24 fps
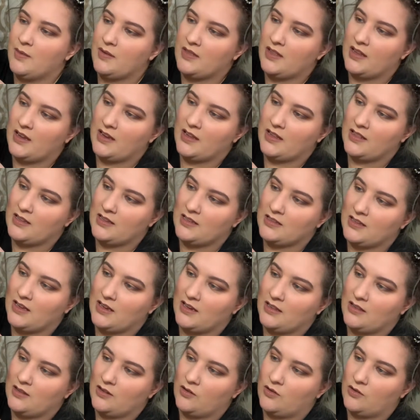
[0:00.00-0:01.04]
but they get these
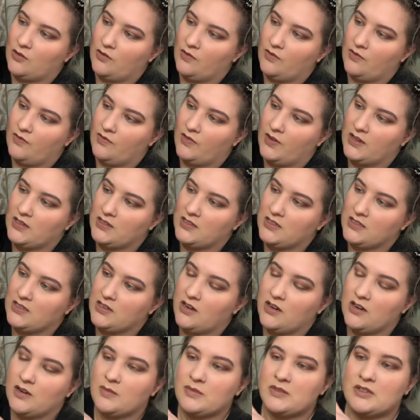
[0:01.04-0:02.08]
like little fuzzes
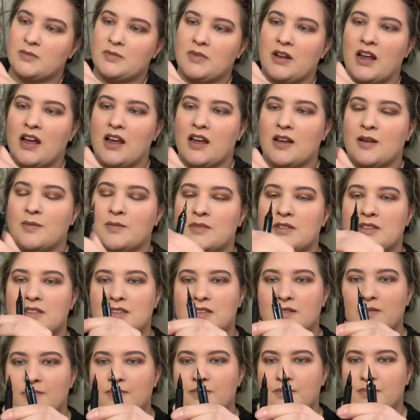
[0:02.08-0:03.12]
on them sometimes.